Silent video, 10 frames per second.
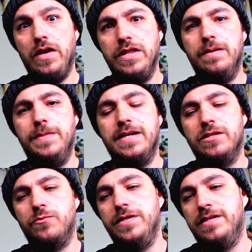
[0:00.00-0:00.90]
the
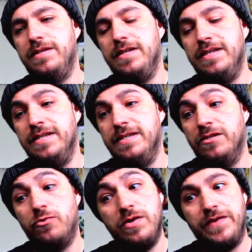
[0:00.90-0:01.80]
biggest reason
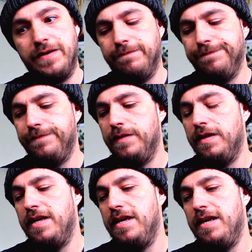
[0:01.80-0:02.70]
is grieving.
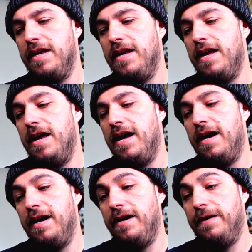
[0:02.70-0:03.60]

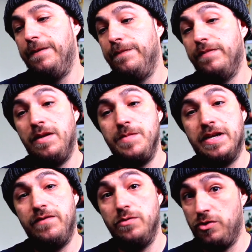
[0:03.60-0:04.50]
Let me
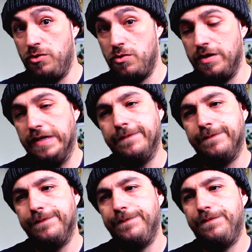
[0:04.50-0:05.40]
give you a story
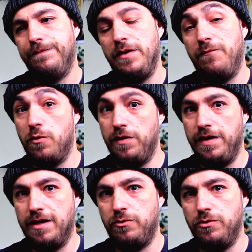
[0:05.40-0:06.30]
before
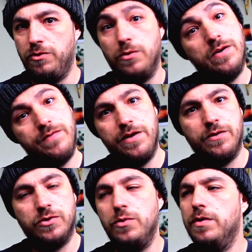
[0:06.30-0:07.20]
the actual story of the
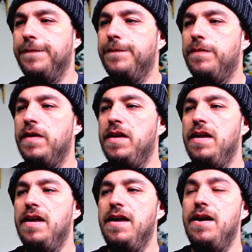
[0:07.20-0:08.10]
other story.
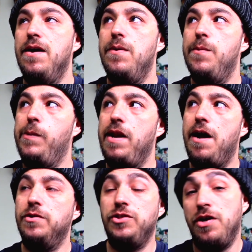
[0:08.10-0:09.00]
When
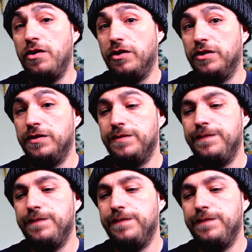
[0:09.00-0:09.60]
I was younger,